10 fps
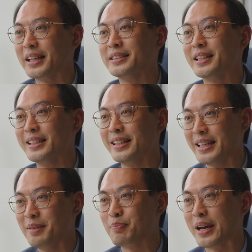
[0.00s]
can
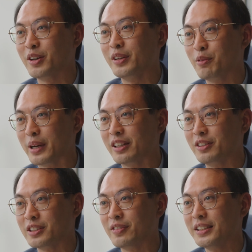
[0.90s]
certainly impact on erectile
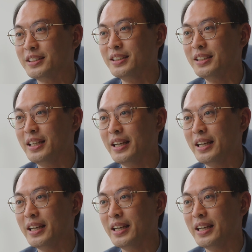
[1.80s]
dysfunction.